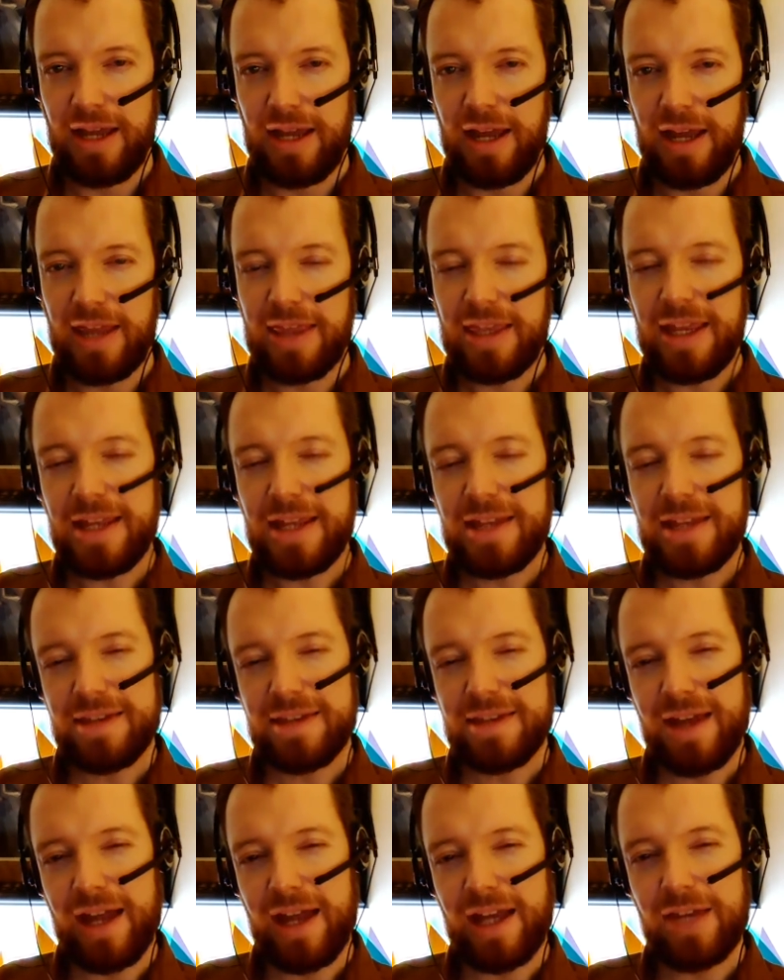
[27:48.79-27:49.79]
I think it's
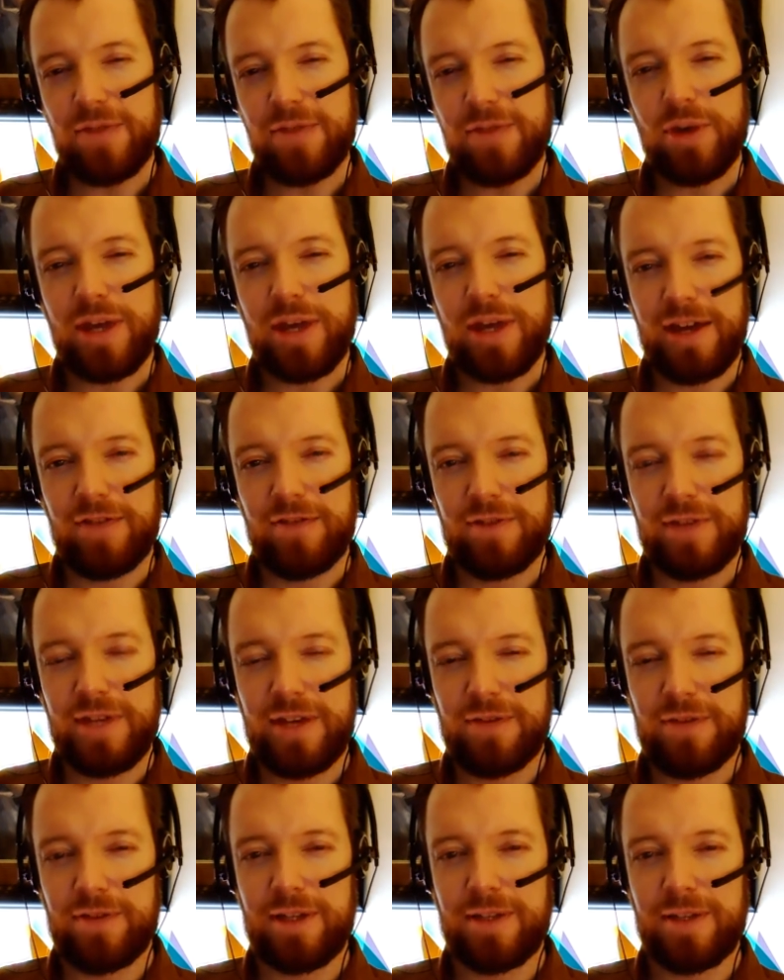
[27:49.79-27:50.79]
kind of okay. I've
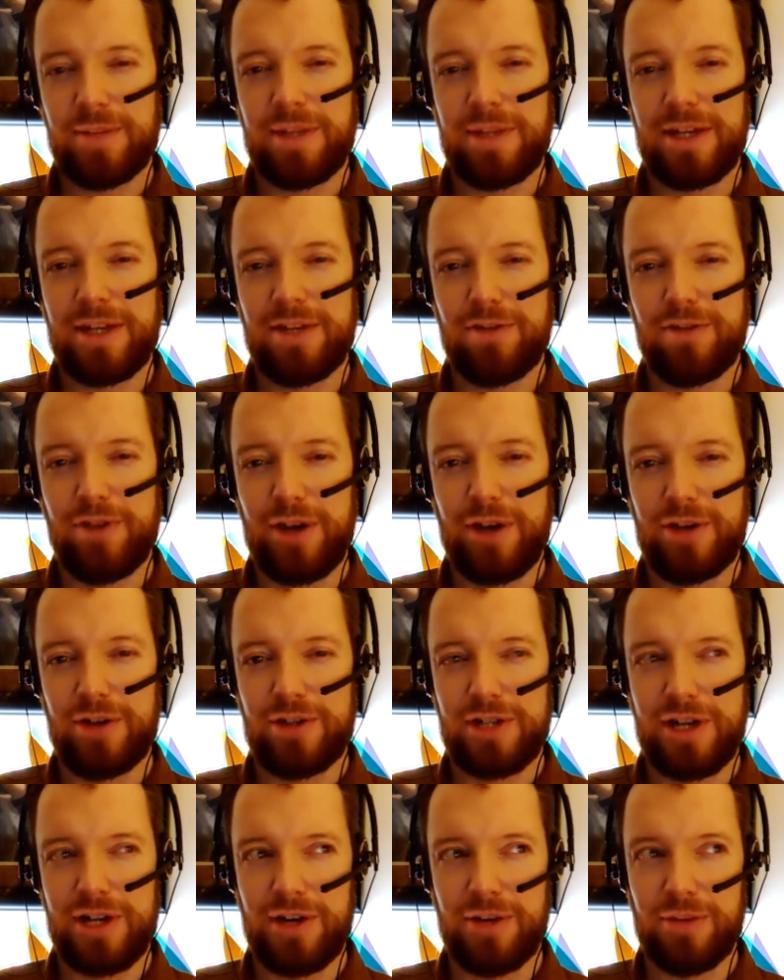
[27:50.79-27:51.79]
definitely played a fair
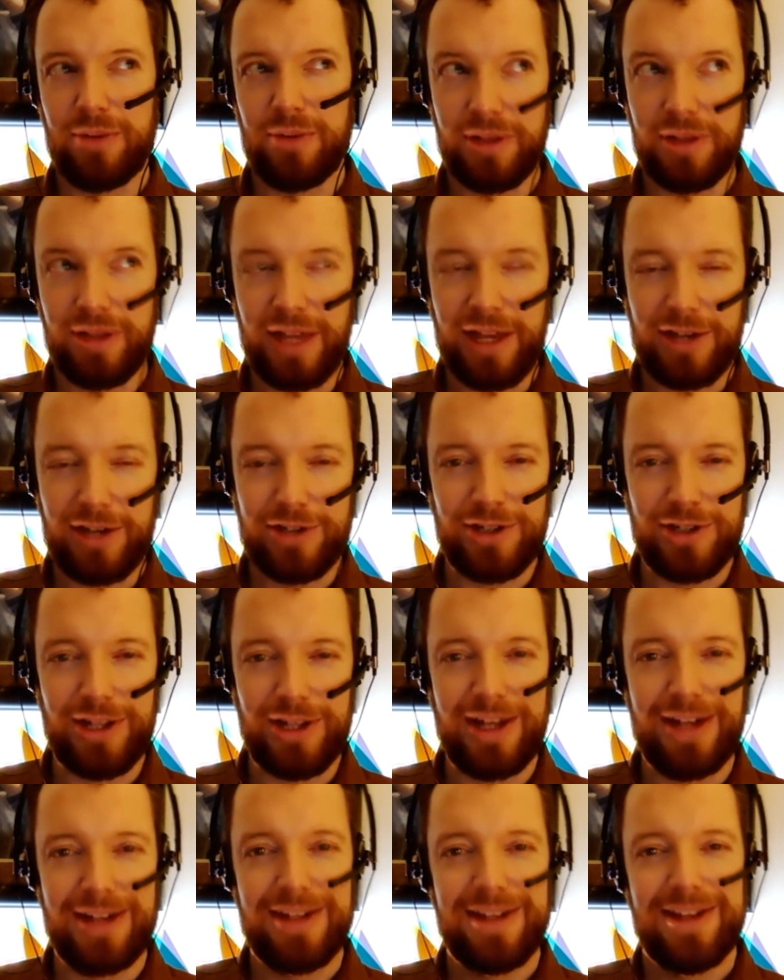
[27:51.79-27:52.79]
share, well, actually a
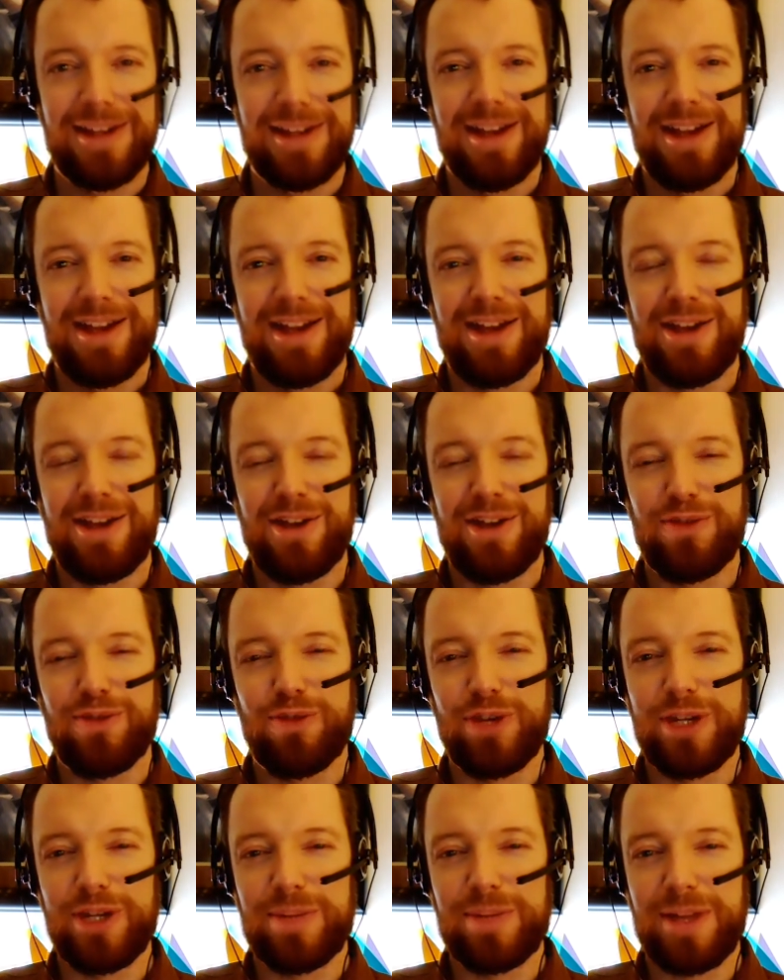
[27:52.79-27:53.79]
lot,
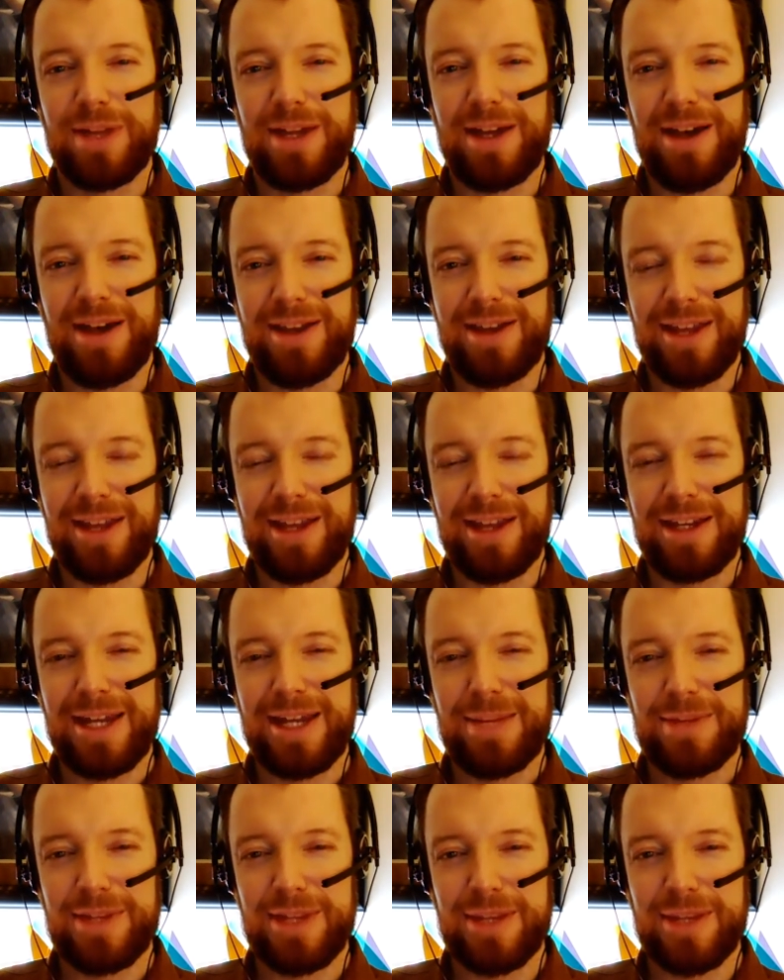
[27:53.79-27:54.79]
free-to-play online
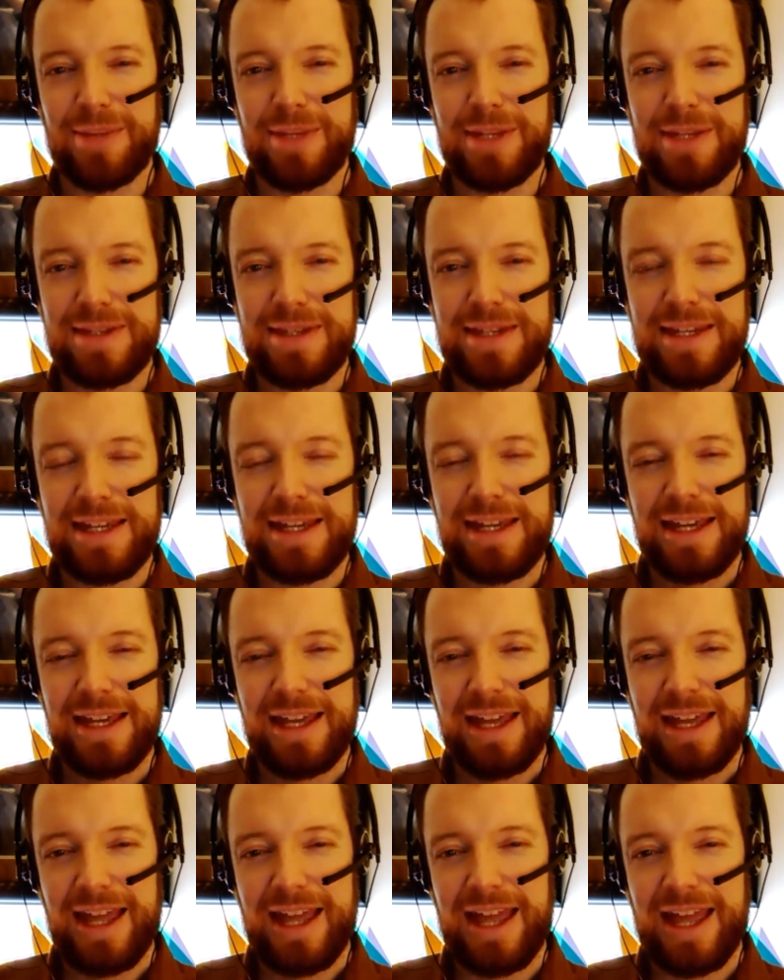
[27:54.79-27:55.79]
games on the PC,
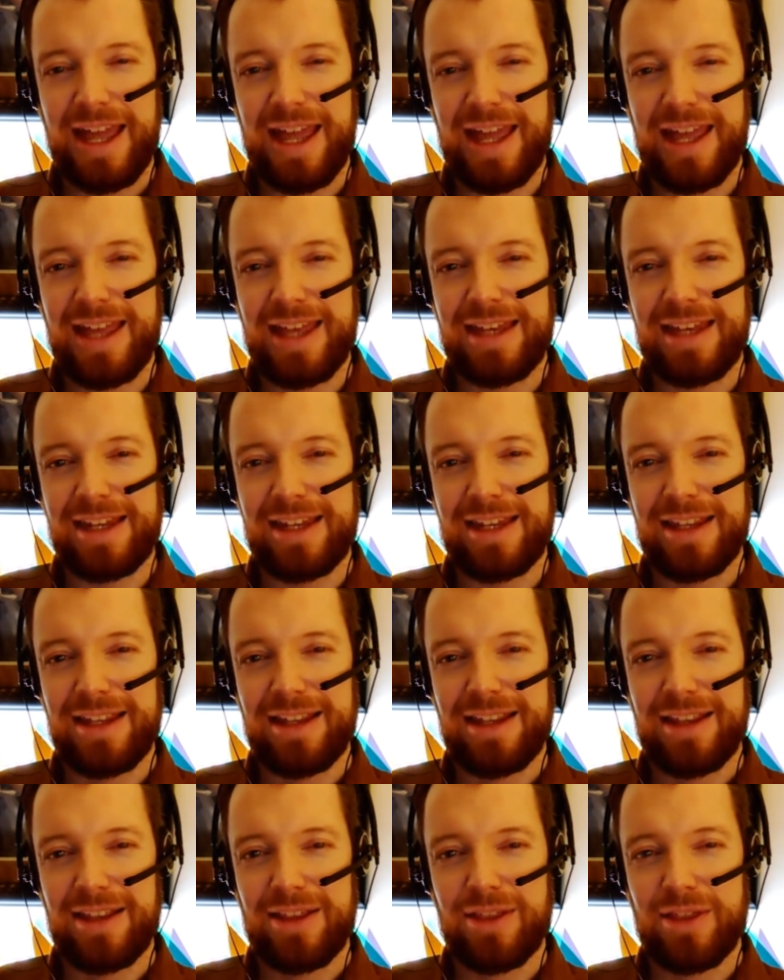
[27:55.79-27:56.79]
and
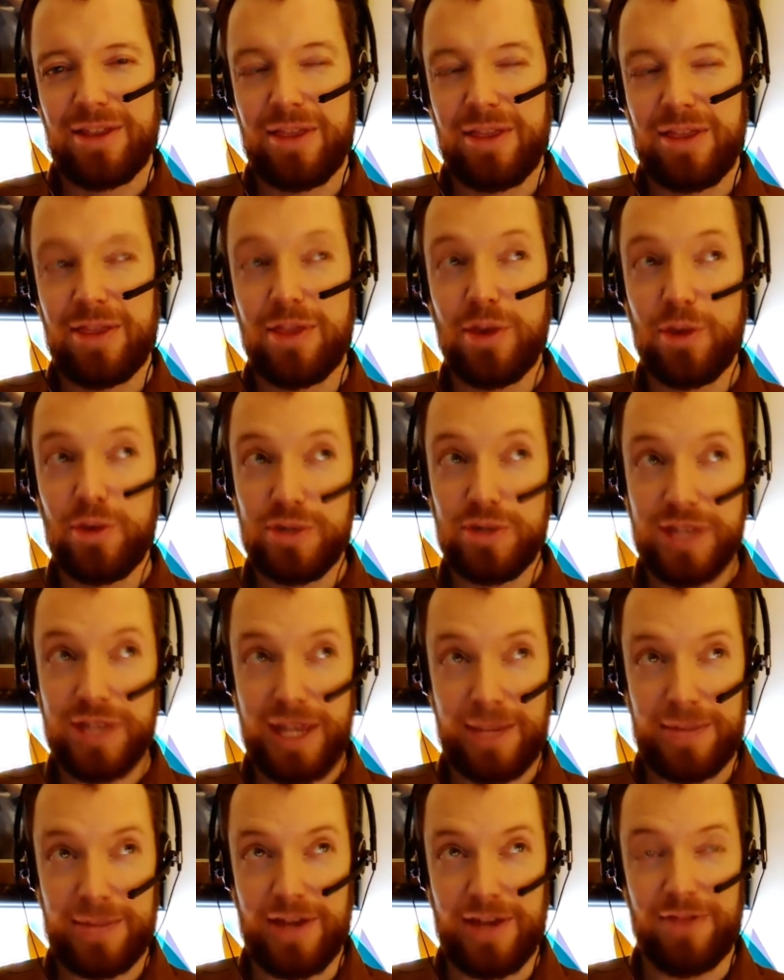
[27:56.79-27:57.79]
those
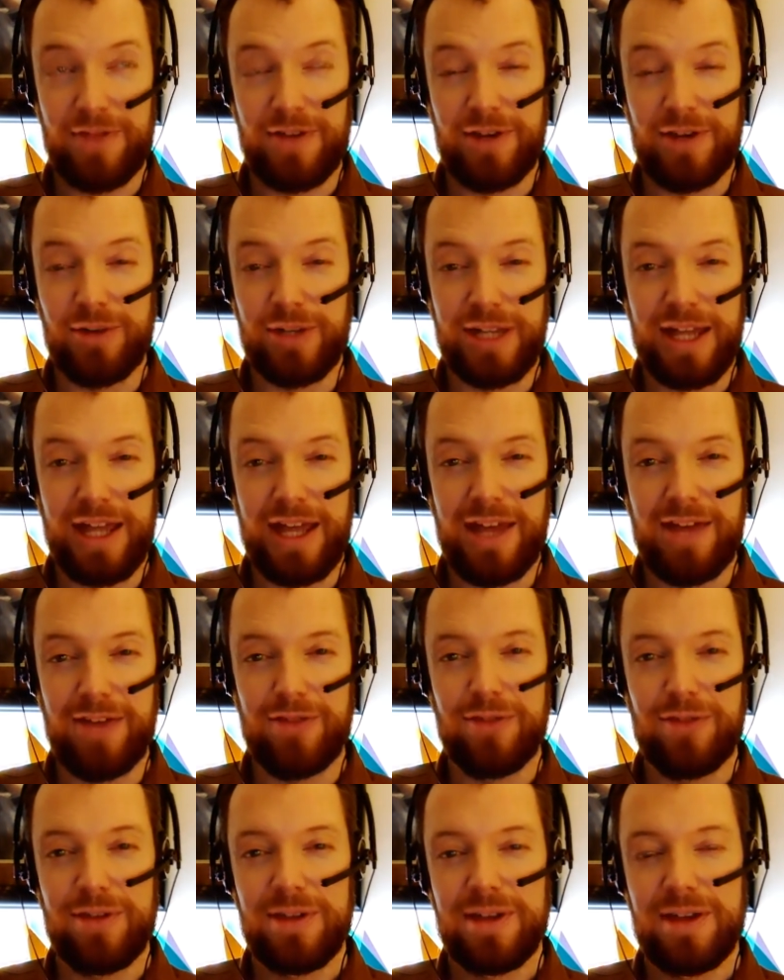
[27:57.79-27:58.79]
games often only
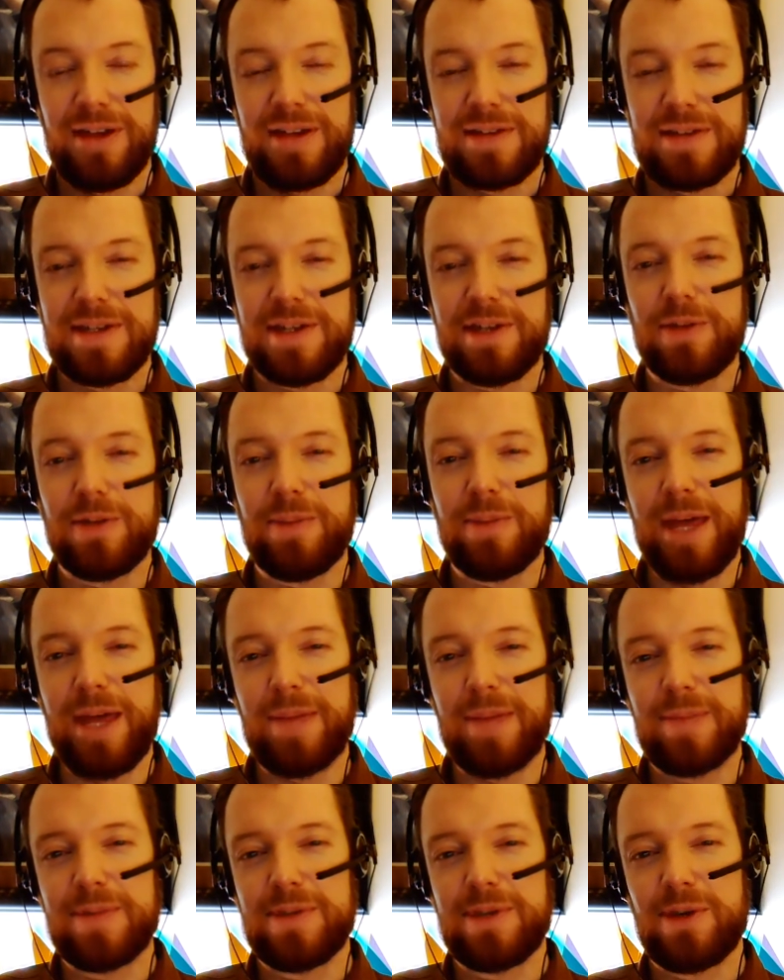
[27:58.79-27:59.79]
have a single
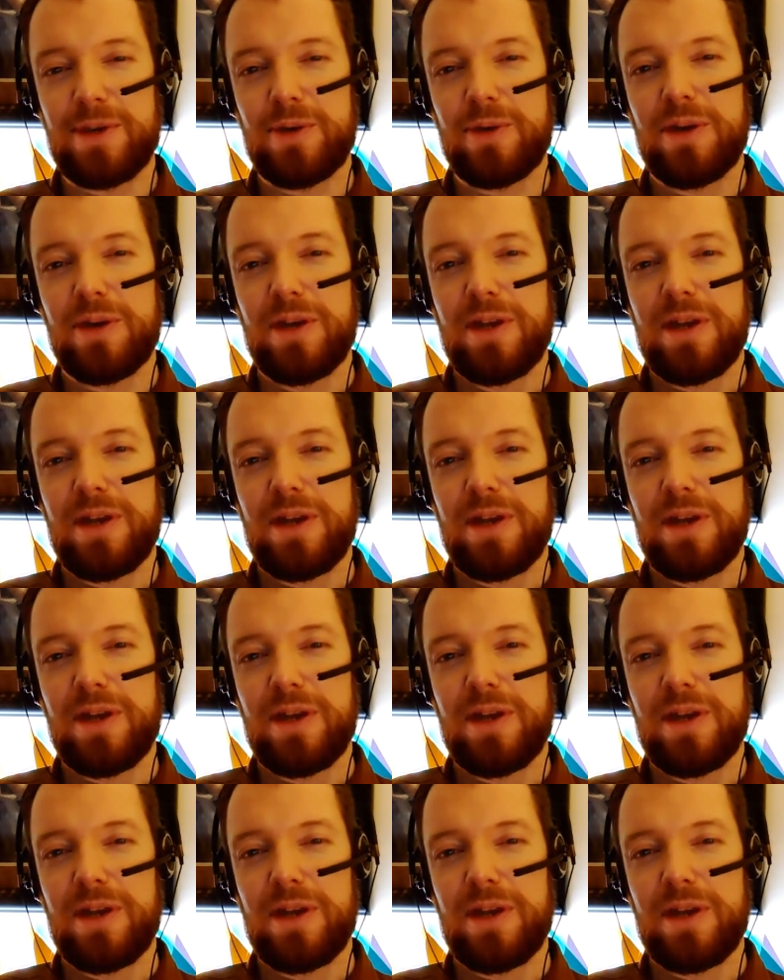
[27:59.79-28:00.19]
map. So